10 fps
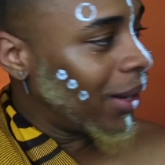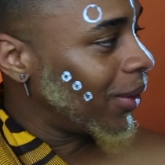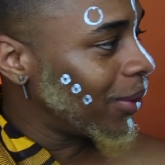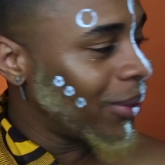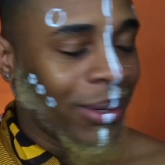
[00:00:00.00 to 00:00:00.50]

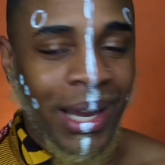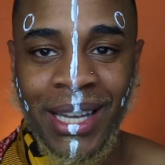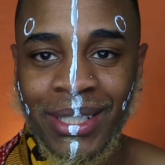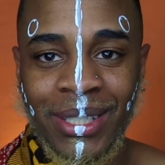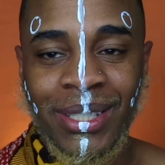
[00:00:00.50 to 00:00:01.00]

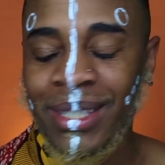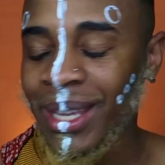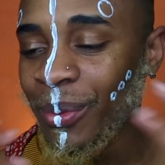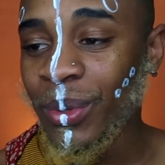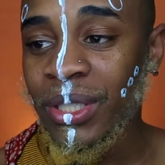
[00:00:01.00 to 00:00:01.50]
Oh,
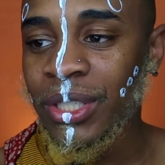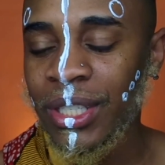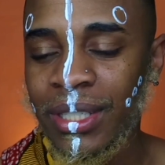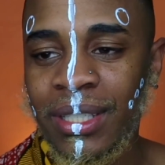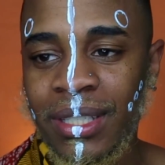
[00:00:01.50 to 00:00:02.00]
it was
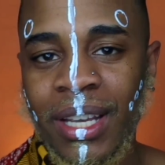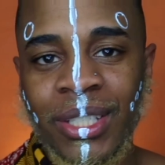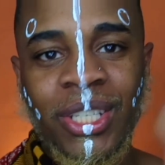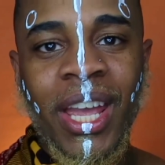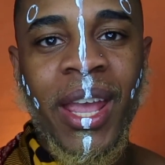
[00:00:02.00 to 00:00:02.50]
just
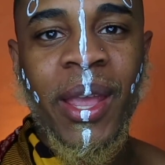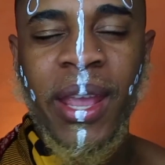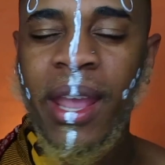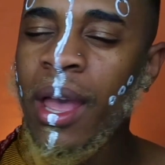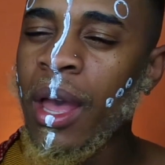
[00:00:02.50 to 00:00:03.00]
such
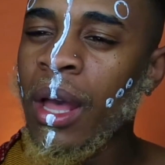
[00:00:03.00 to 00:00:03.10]
a,